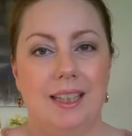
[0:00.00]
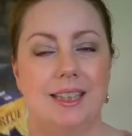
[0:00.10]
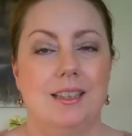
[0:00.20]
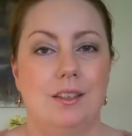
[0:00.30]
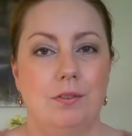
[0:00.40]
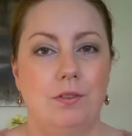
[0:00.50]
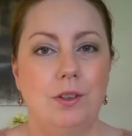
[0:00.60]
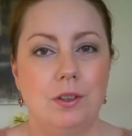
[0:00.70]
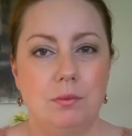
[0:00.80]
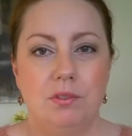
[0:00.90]
This is the
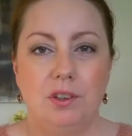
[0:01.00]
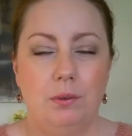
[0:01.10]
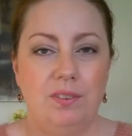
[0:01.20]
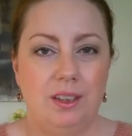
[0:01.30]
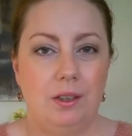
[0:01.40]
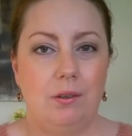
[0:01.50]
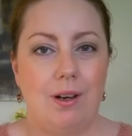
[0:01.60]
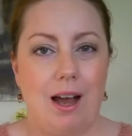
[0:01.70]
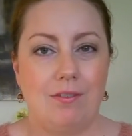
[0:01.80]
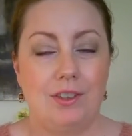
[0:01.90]
first review video
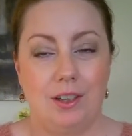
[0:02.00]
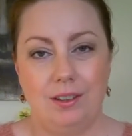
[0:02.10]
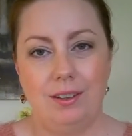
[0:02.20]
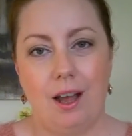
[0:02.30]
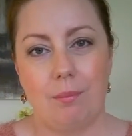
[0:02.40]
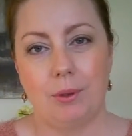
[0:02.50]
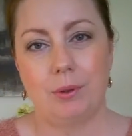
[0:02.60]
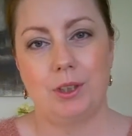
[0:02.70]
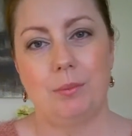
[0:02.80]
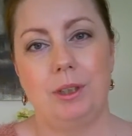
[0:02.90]
I've done. I'm
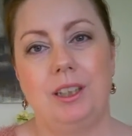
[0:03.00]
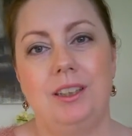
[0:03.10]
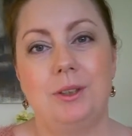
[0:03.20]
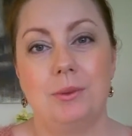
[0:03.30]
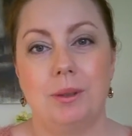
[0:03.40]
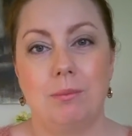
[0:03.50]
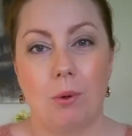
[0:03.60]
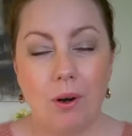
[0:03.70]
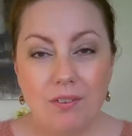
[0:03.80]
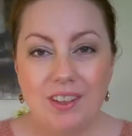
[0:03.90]
going to be doing
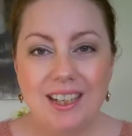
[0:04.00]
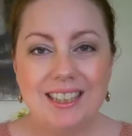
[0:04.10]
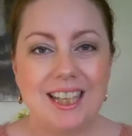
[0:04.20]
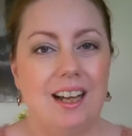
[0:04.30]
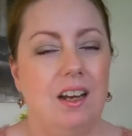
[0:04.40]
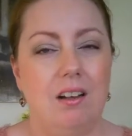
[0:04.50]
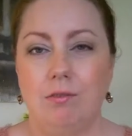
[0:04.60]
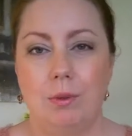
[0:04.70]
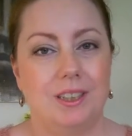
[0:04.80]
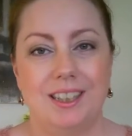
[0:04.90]
more of these. I love
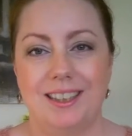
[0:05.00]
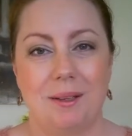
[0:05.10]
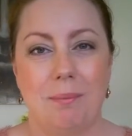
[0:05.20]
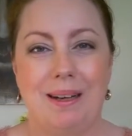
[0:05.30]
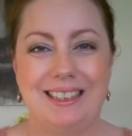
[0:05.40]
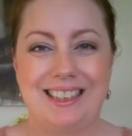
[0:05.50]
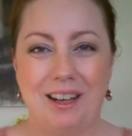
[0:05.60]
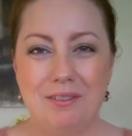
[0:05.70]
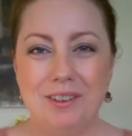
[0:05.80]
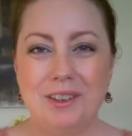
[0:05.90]
watching them
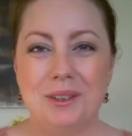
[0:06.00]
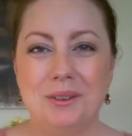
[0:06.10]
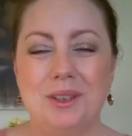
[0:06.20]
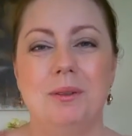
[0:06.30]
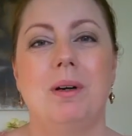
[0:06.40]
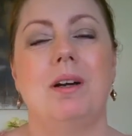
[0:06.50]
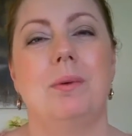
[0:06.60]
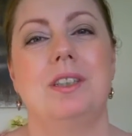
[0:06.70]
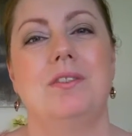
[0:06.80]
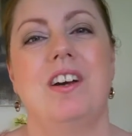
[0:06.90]
myself on YouTube. I
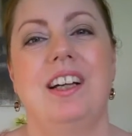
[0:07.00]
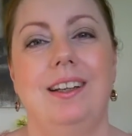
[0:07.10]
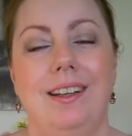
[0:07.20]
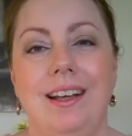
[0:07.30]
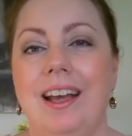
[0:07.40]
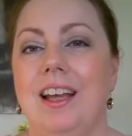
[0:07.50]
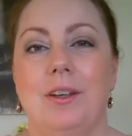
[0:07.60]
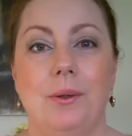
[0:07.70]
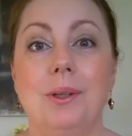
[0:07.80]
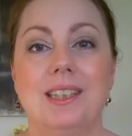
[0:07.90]
always find
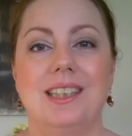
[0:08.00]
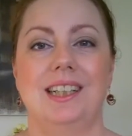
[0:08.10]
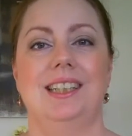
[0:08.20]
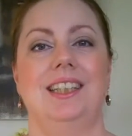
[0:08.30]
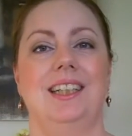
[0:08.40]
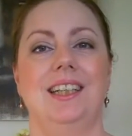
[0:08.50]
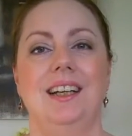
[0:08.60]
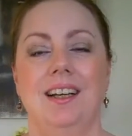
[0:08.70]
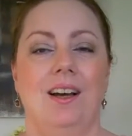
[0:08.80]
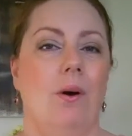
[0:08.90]
new exciting
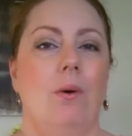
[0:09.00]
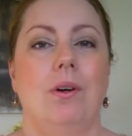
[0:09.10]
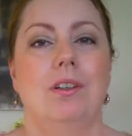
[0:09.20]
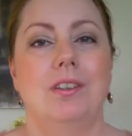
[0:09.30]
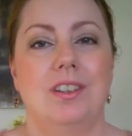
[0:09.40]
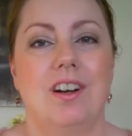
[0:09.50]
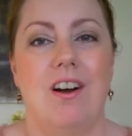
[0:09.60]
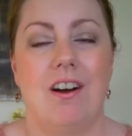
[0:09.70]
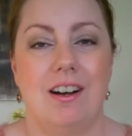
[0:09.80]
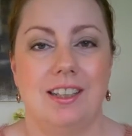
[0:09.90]
Oracle
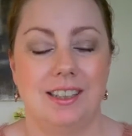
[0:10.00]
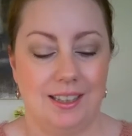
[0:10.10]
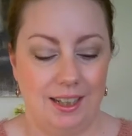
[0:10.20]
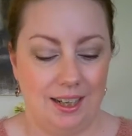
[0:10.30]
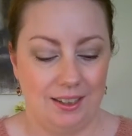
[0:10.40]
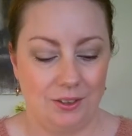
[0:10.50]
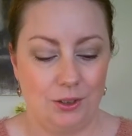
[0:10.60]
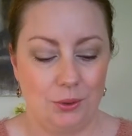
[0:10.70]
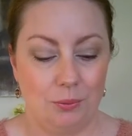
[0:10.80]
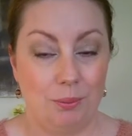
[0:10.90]
cards
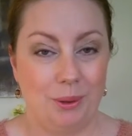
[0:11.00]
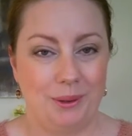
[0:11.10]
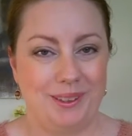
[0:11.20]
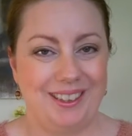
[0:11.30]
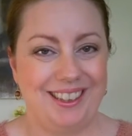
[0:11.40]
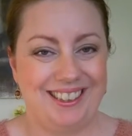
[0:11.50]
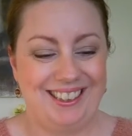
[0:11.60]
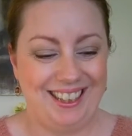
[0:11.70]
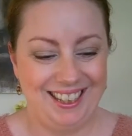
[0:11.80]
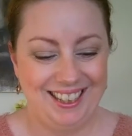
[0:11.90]
to purchase.